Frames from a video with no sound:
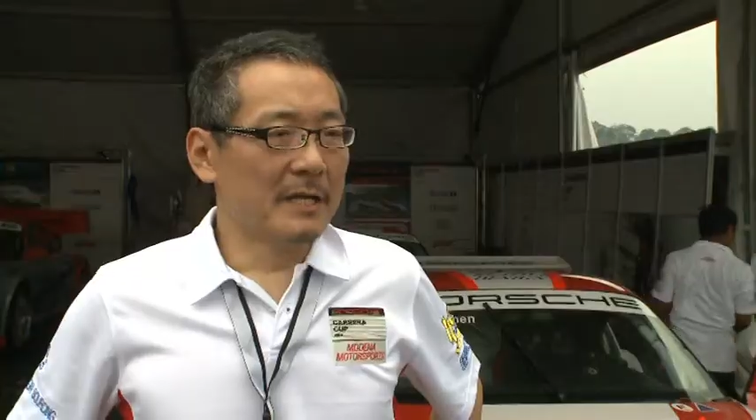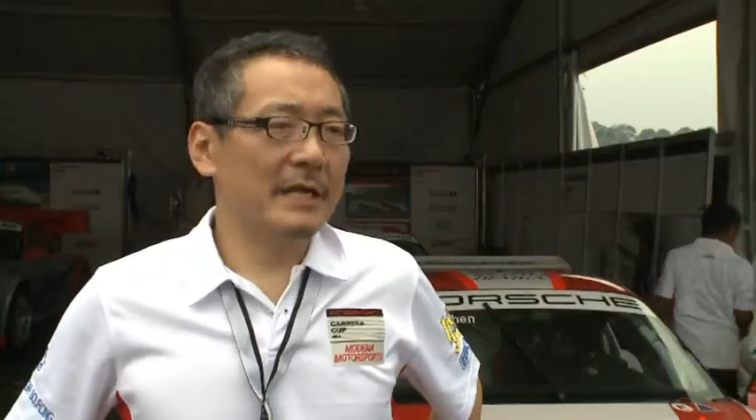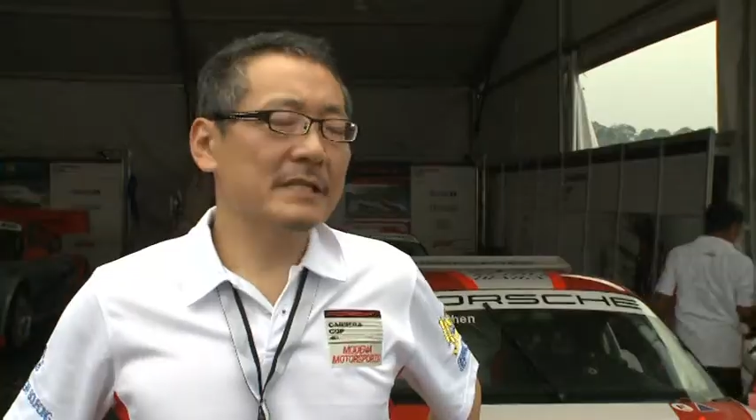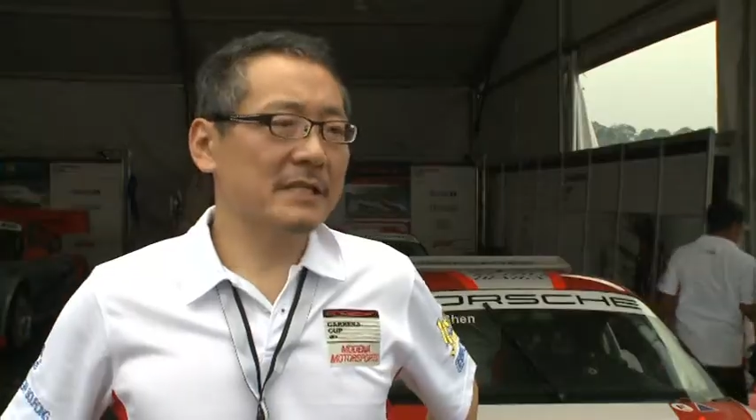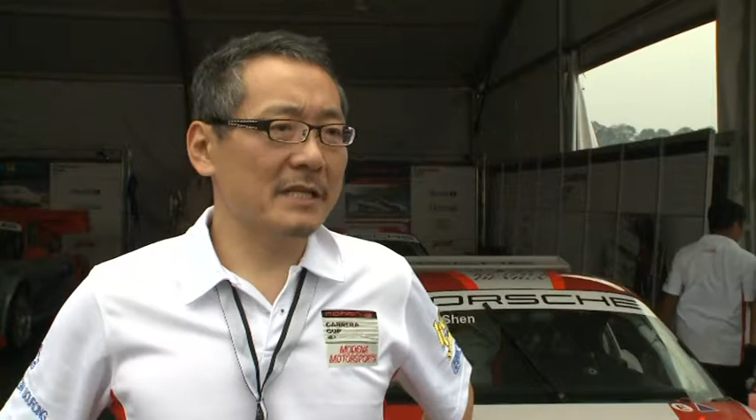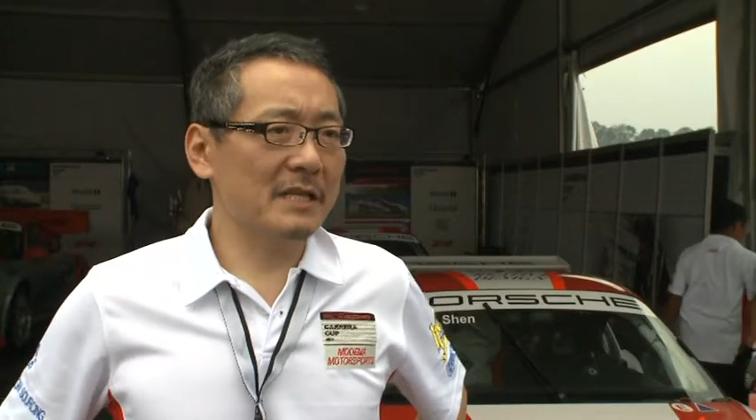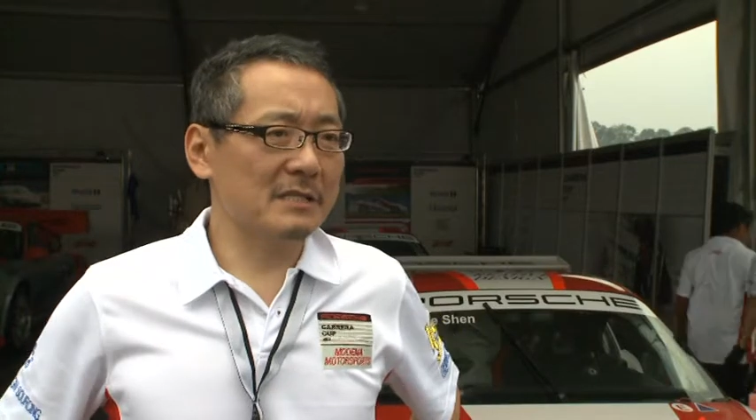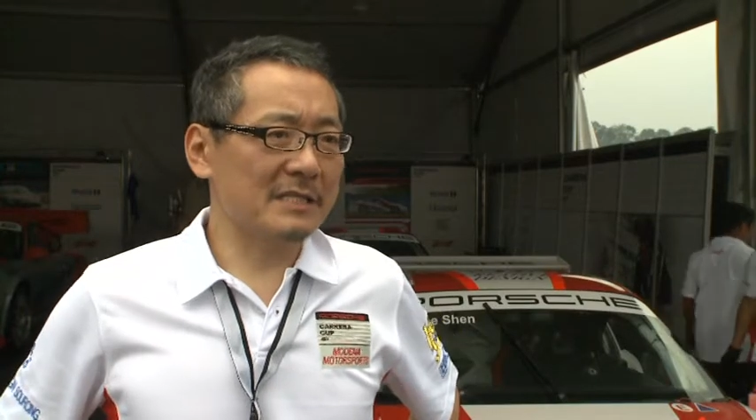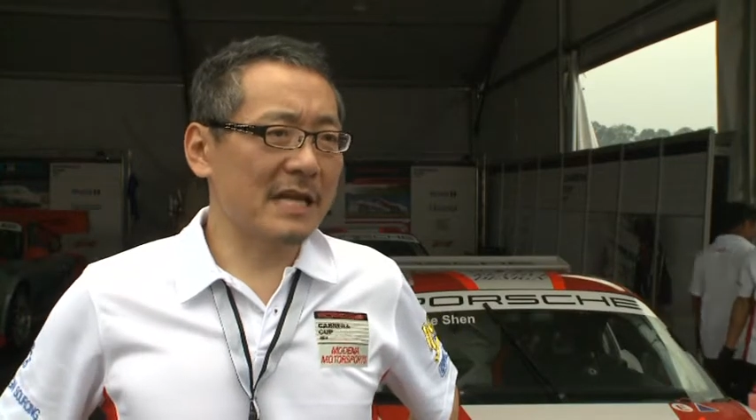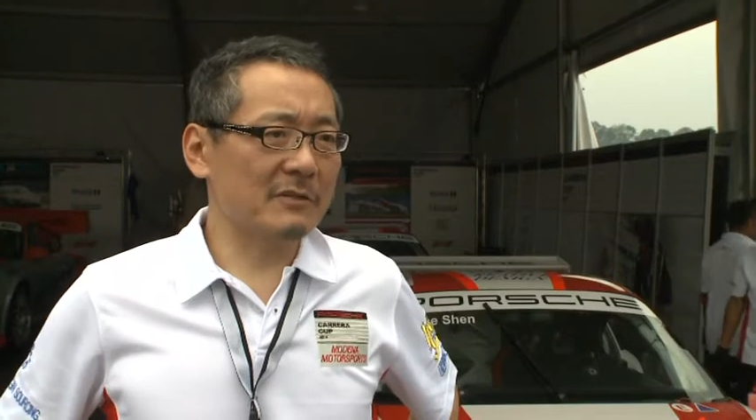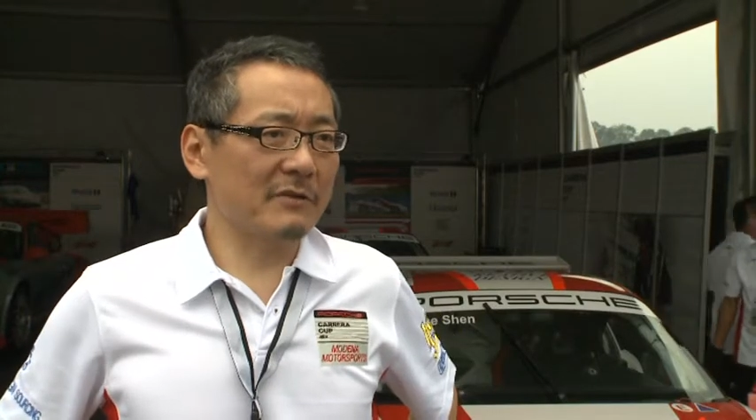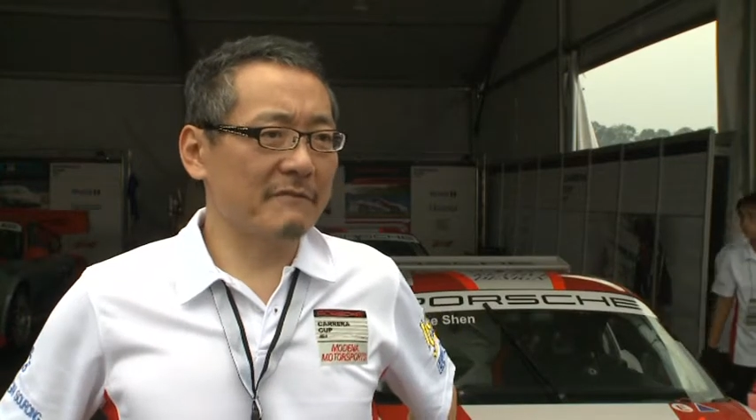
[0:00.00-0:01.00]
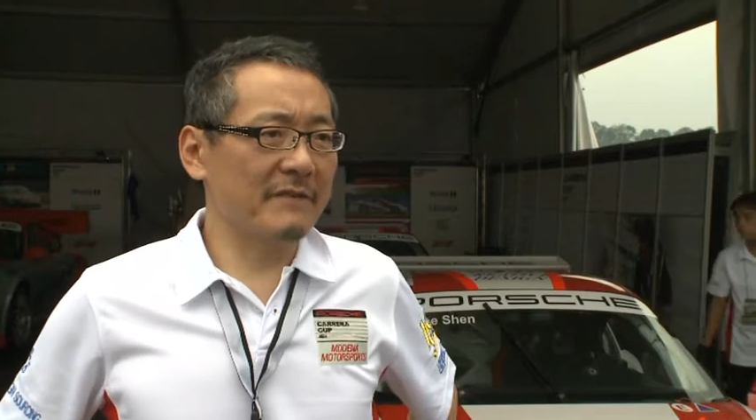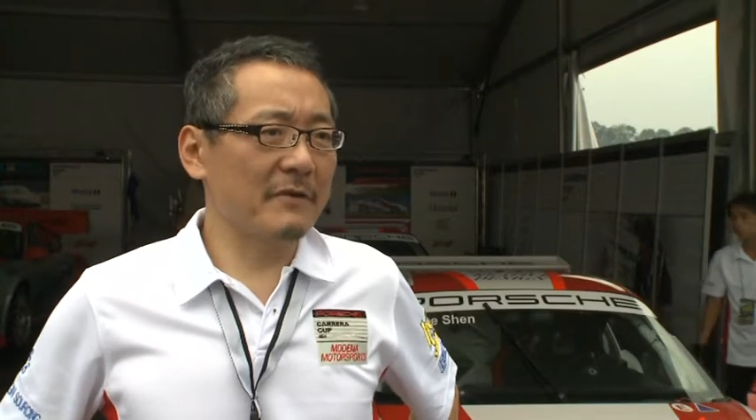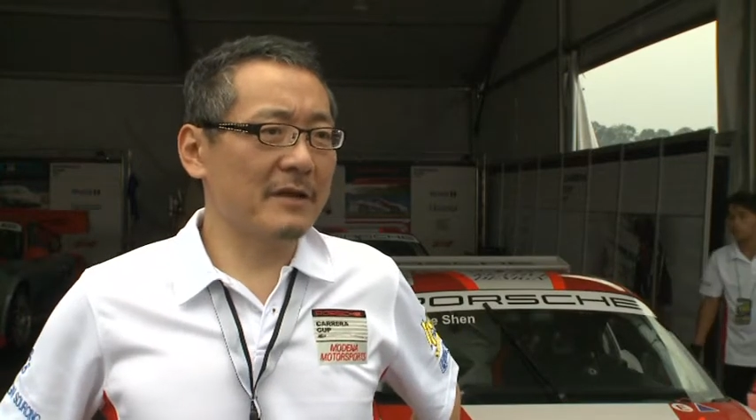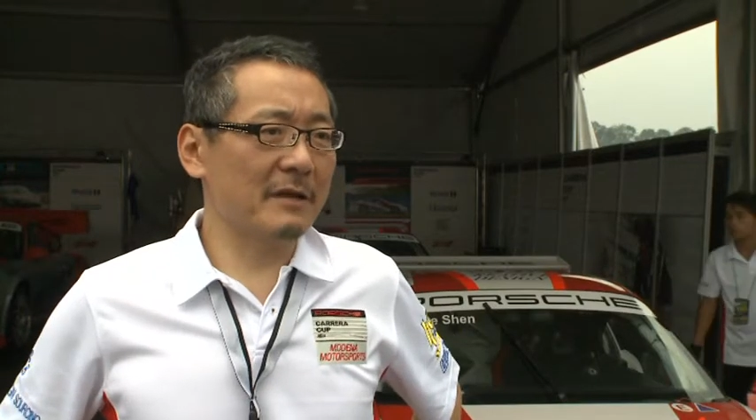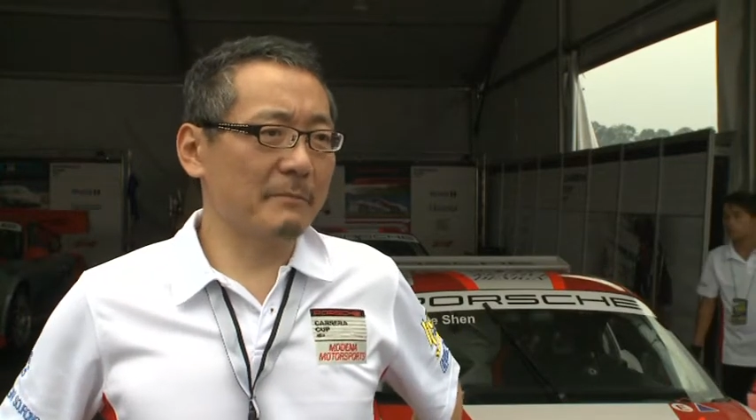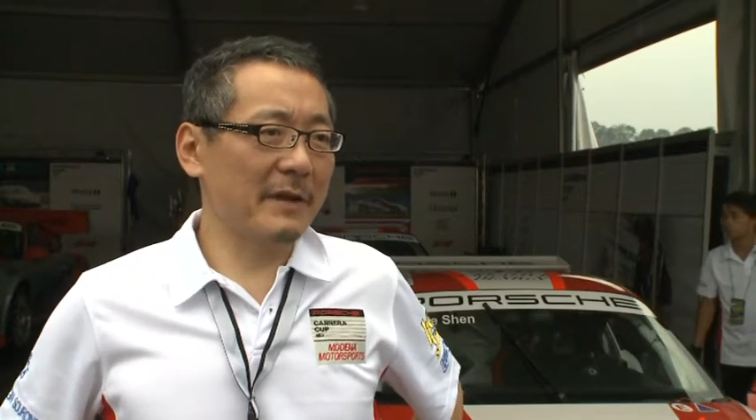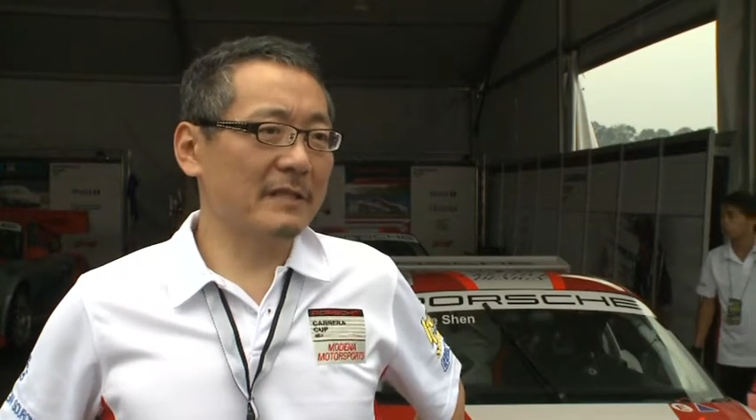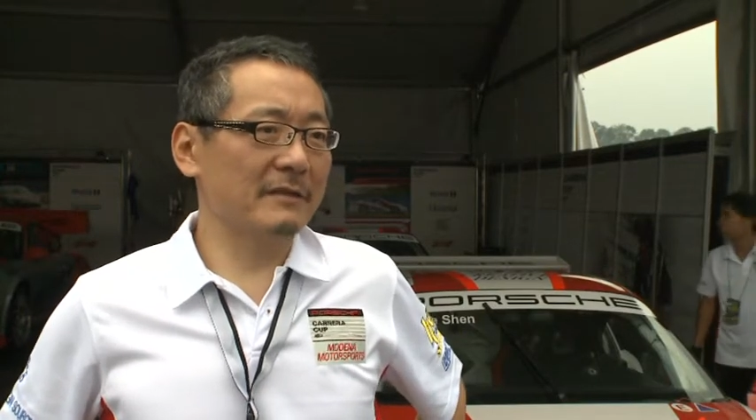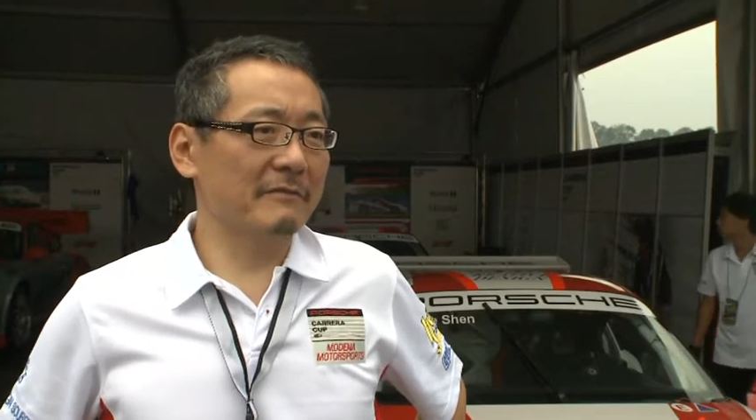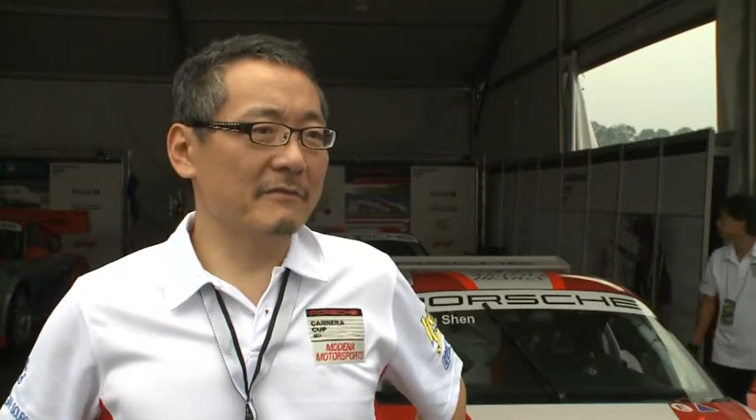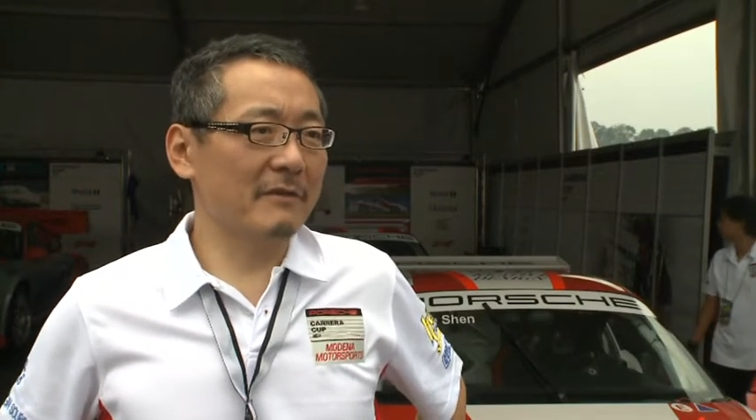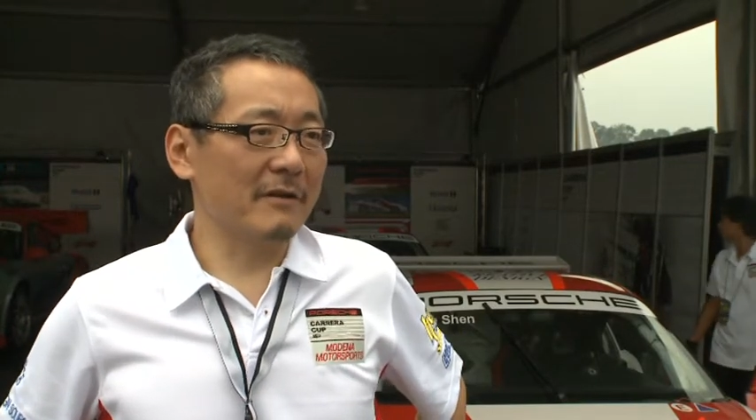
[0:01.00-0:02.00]
Yes, it is. It's actually a very
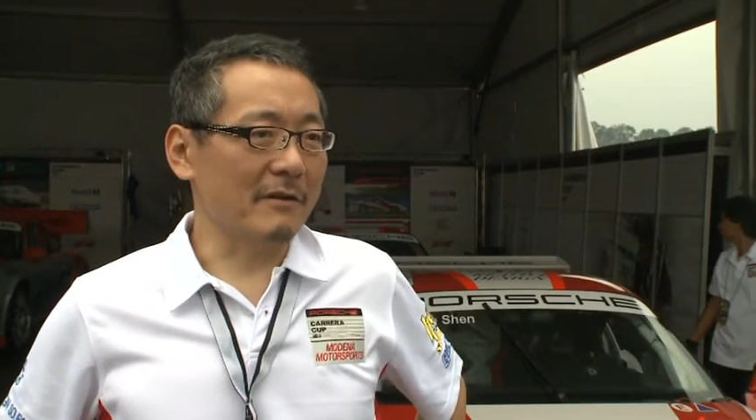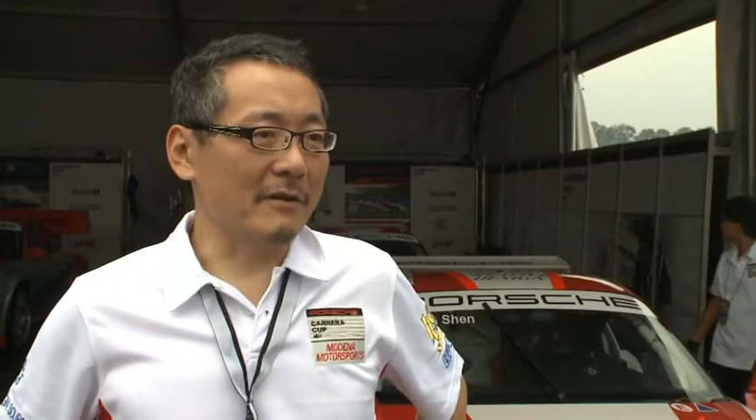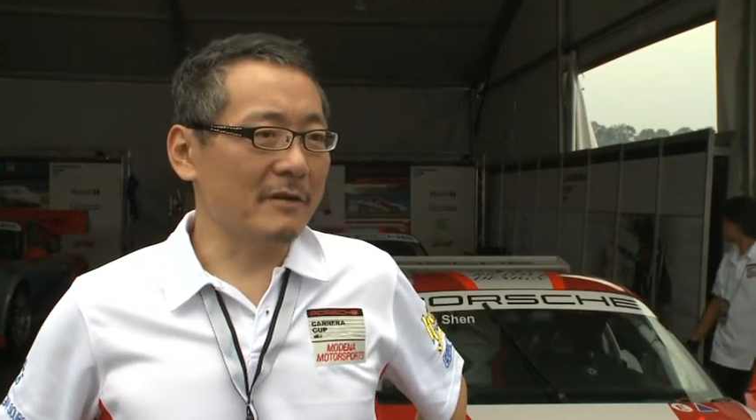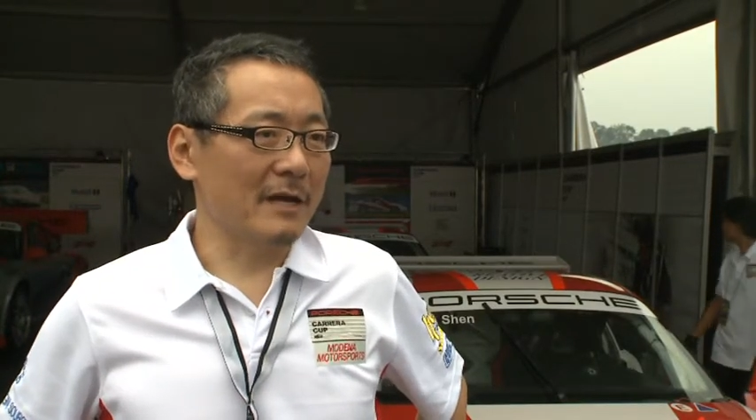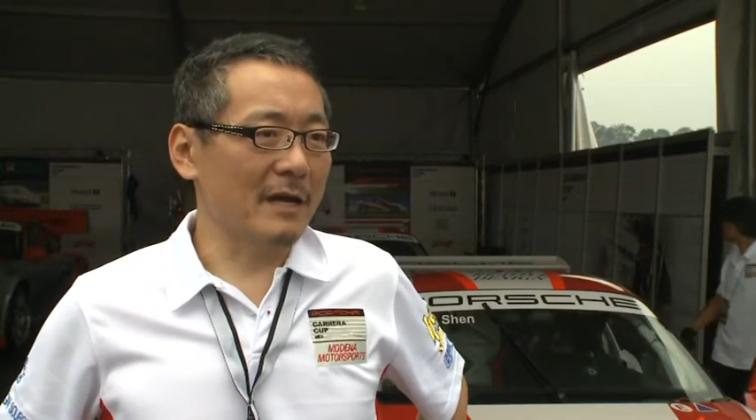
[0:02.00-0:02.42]
competitive year.